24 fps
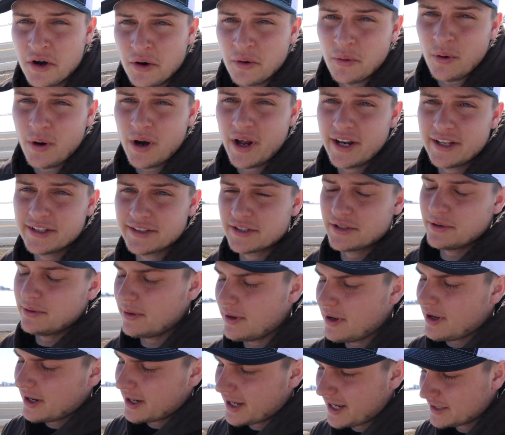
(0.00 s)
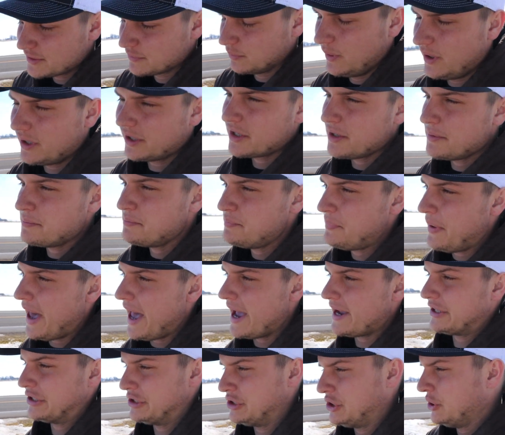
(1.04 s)
What is going on, guys? Welcome
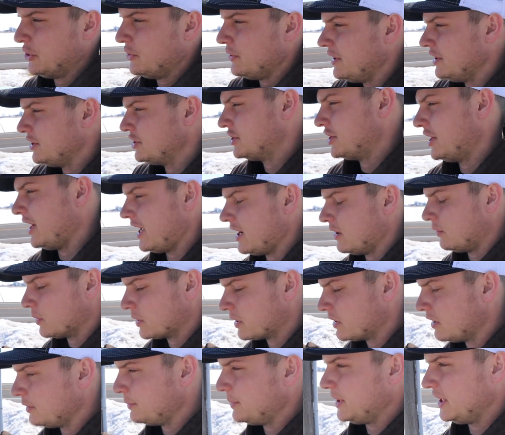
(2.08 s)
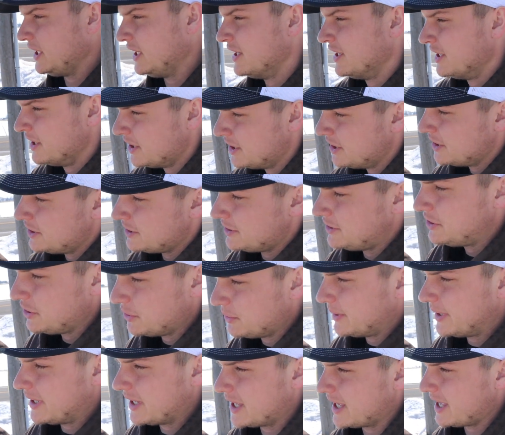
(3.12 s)
back to the channel. We're going to be
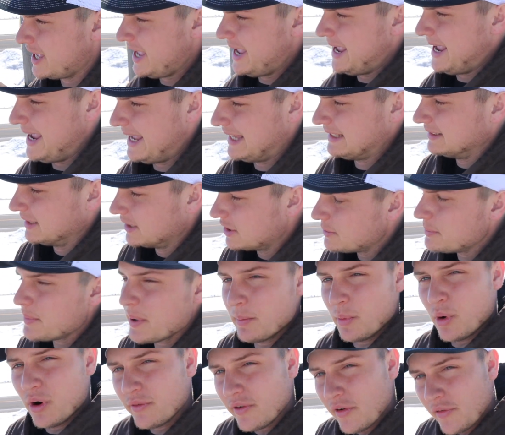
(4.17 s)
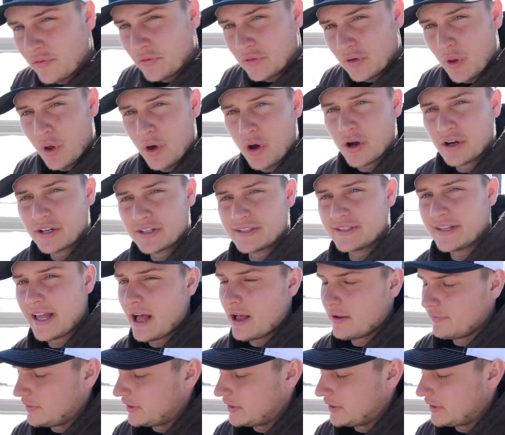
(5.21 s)
doing a little bit more of a vlog style